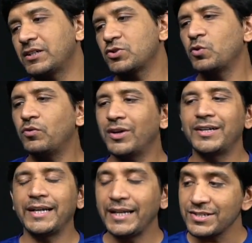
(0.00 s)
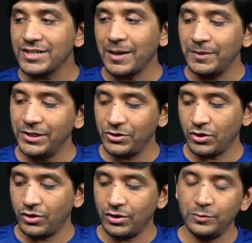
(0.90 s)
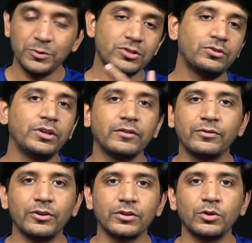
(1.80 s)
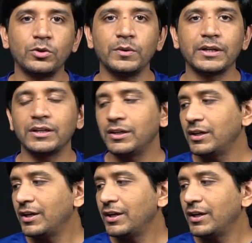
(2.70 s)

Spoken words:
So for a 10-inch tablet, you're almost going for over